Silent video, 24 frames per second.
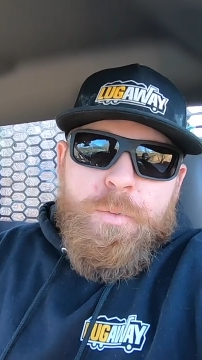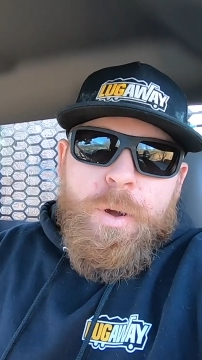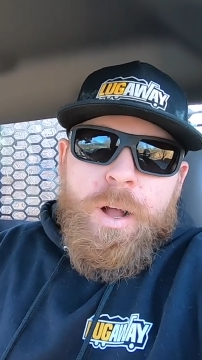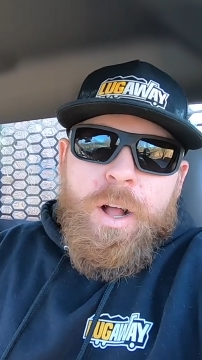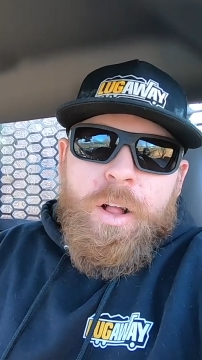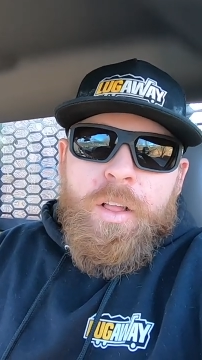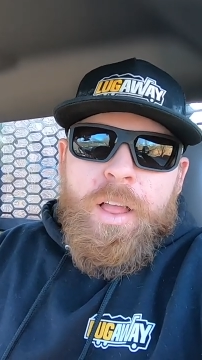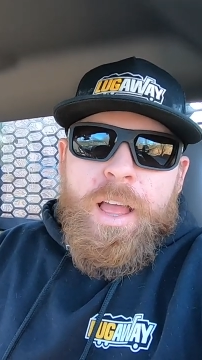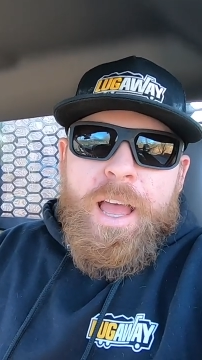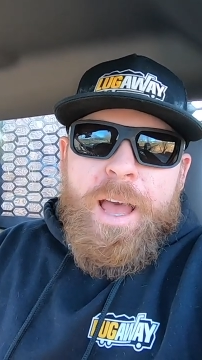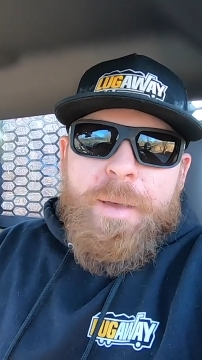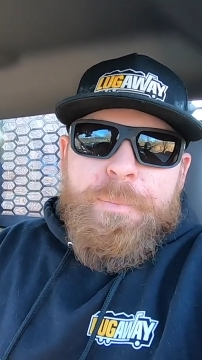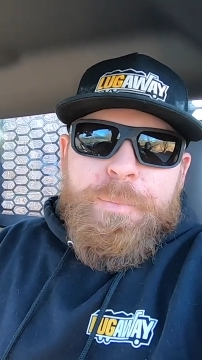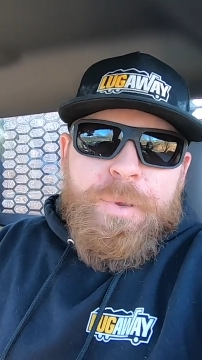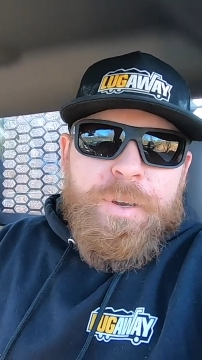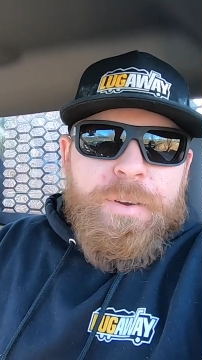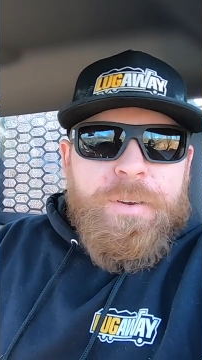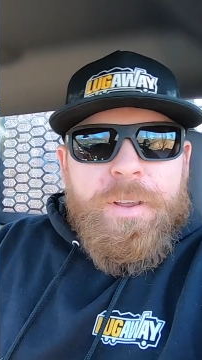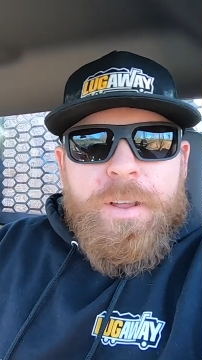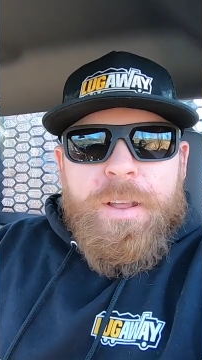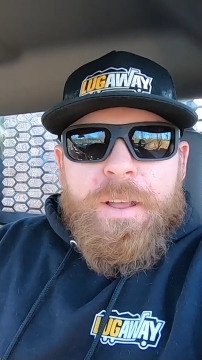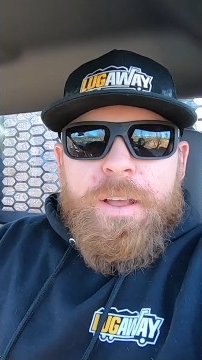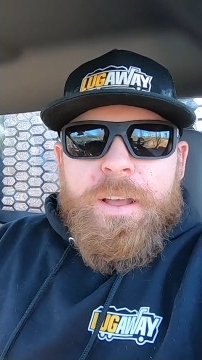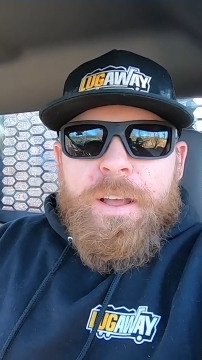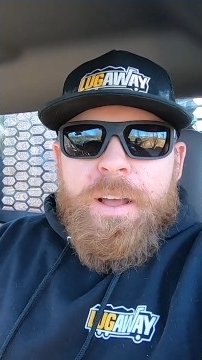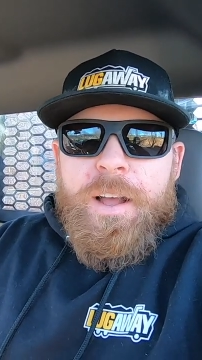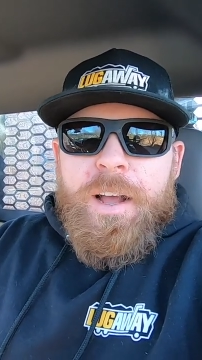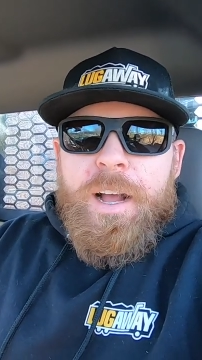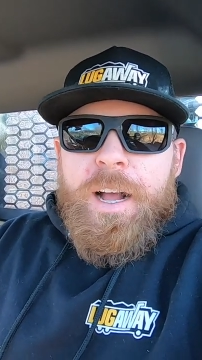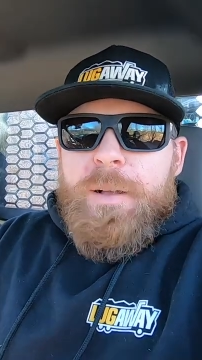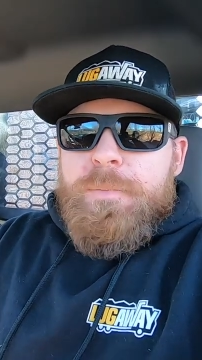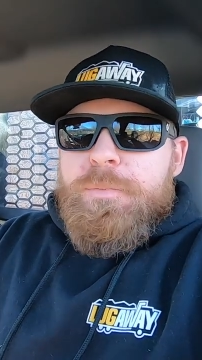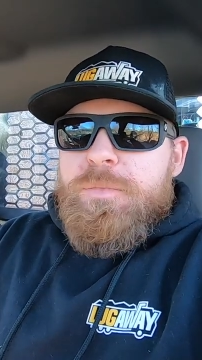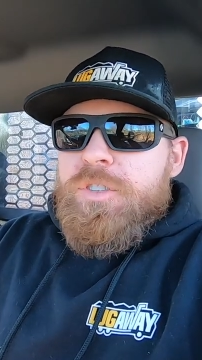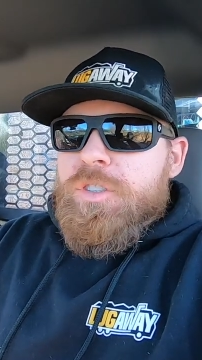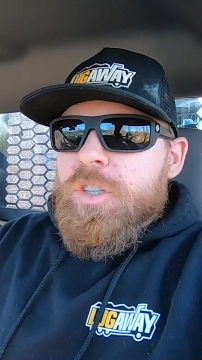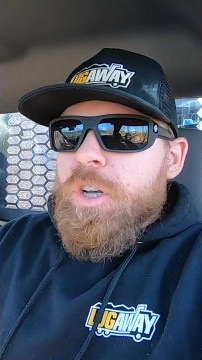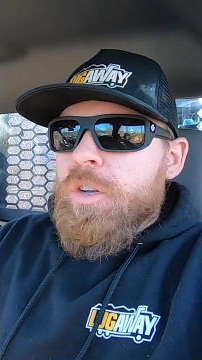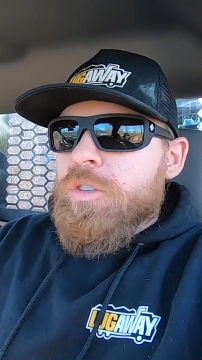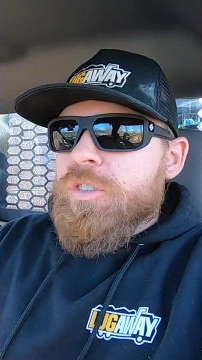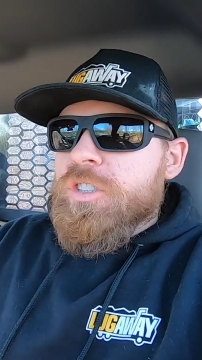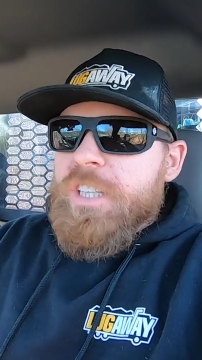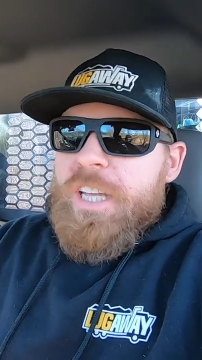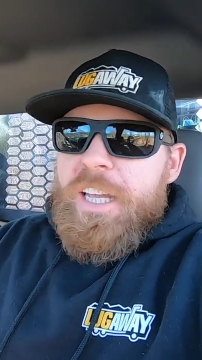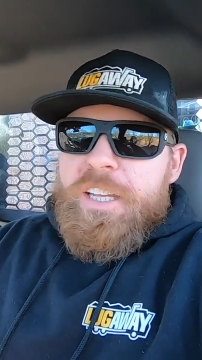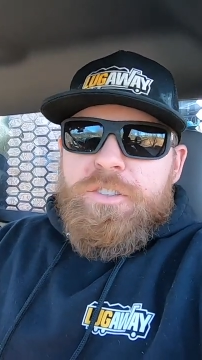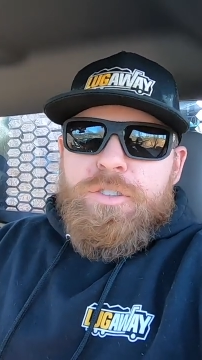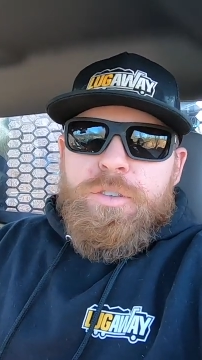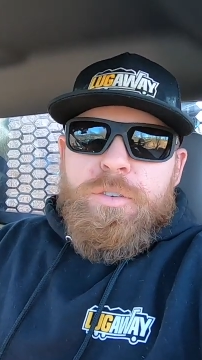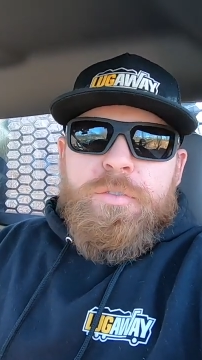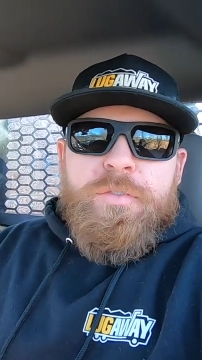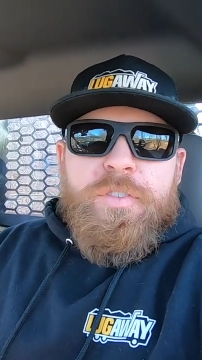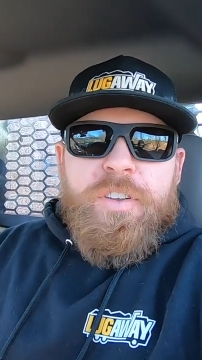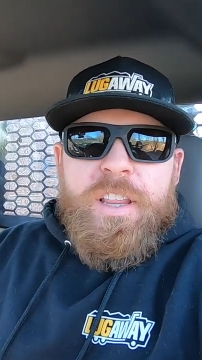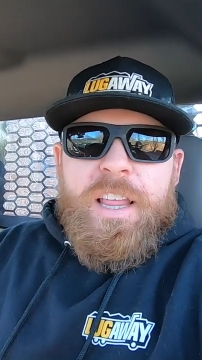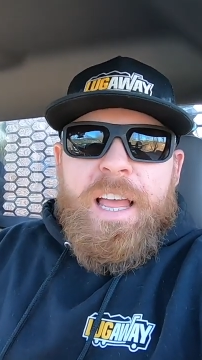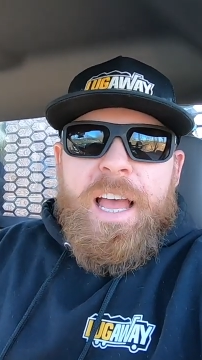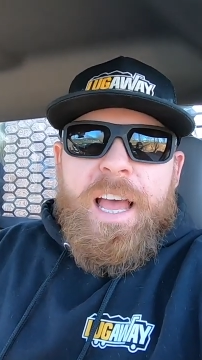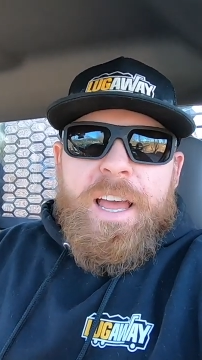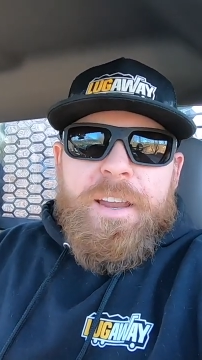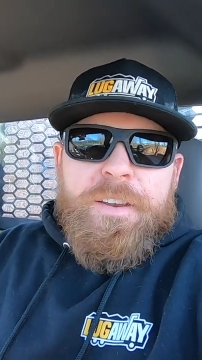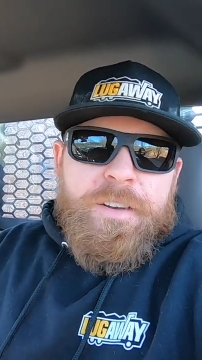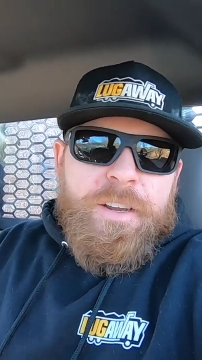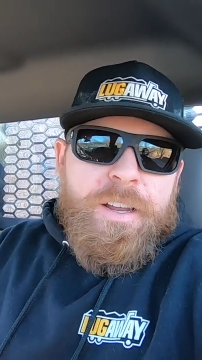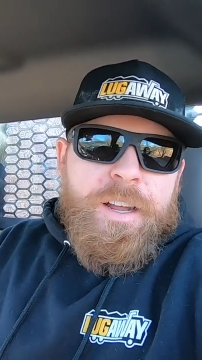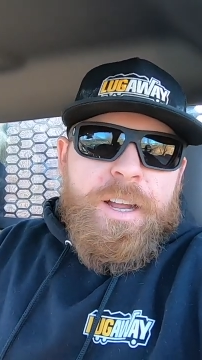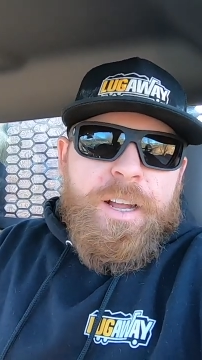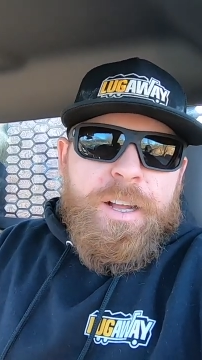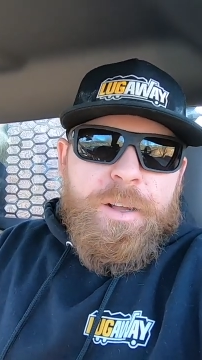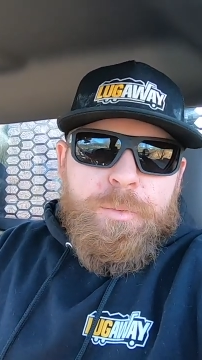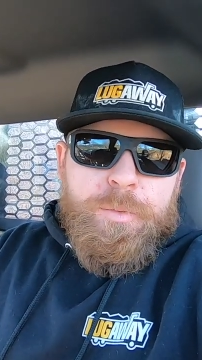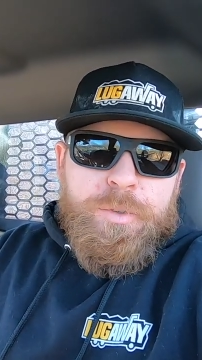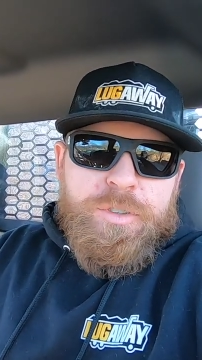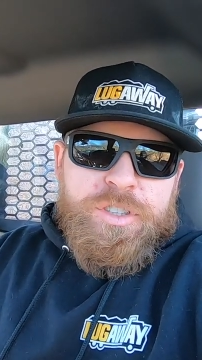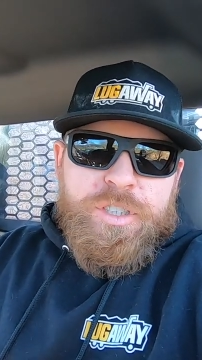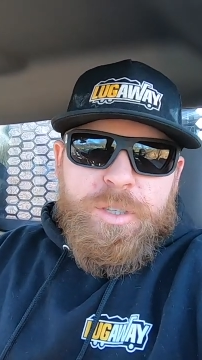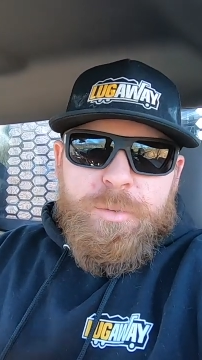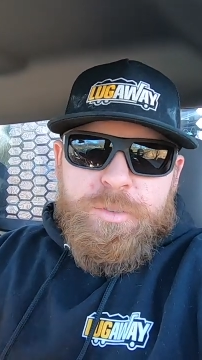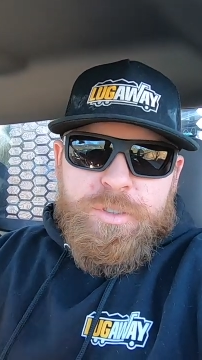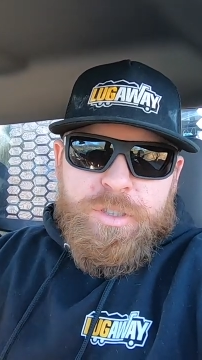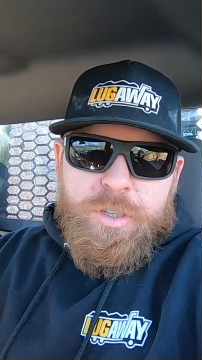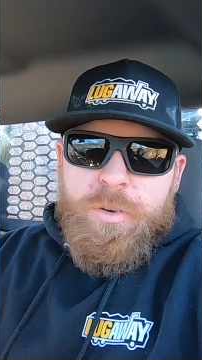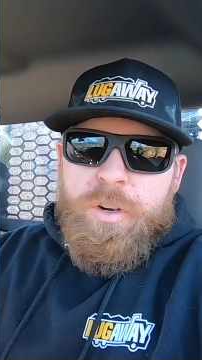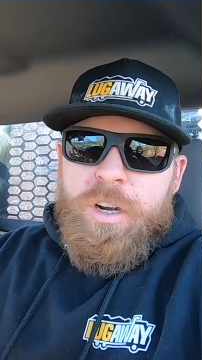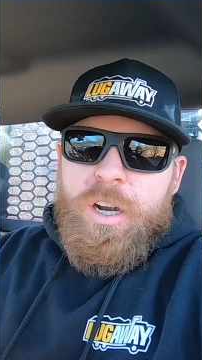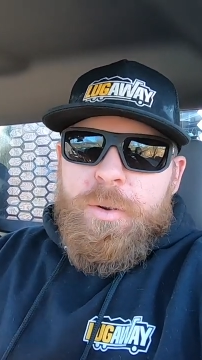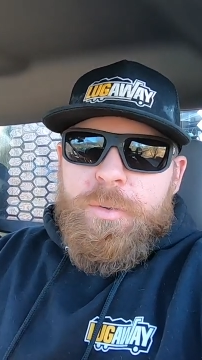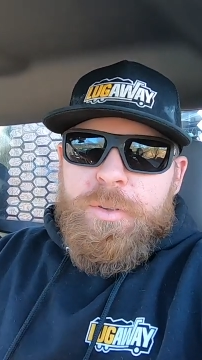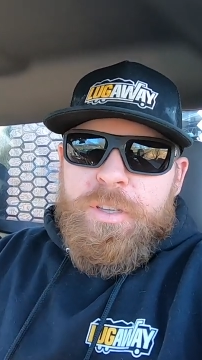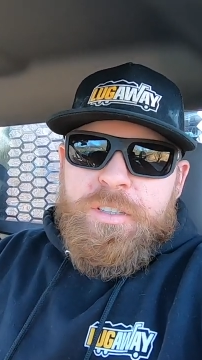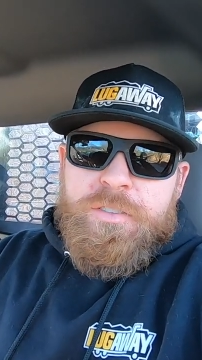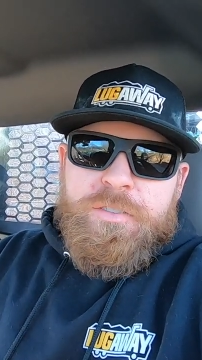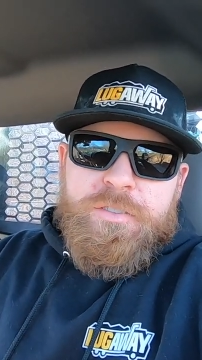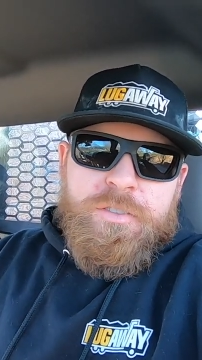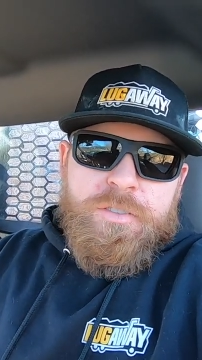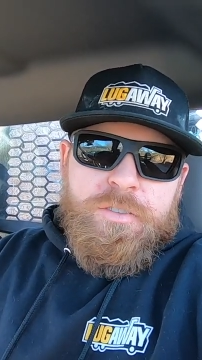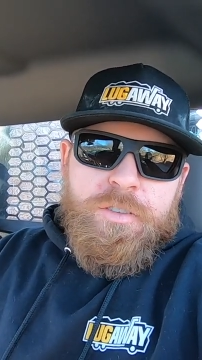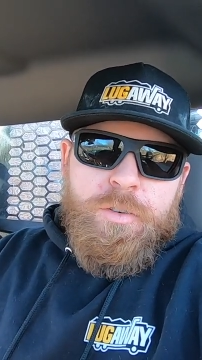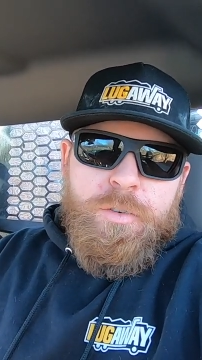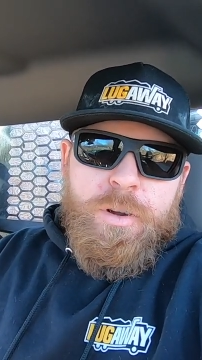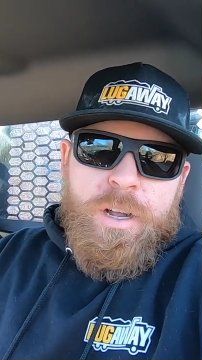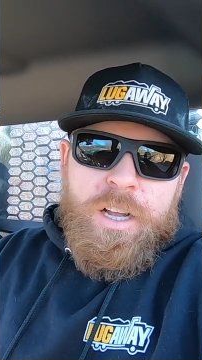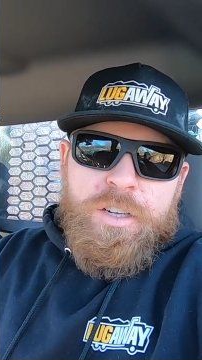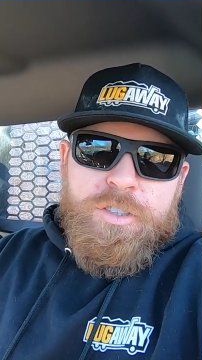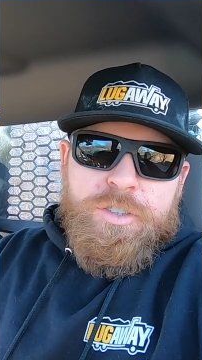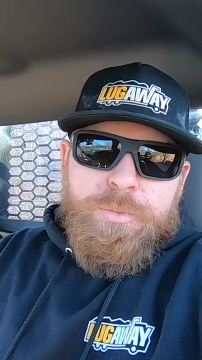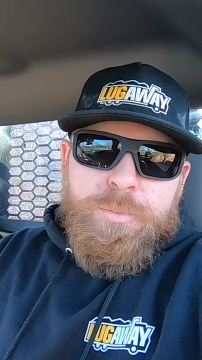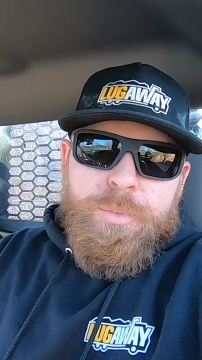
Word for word: well happen. Um, so stay tuned for that. Uh, we'll see what's going on with this garage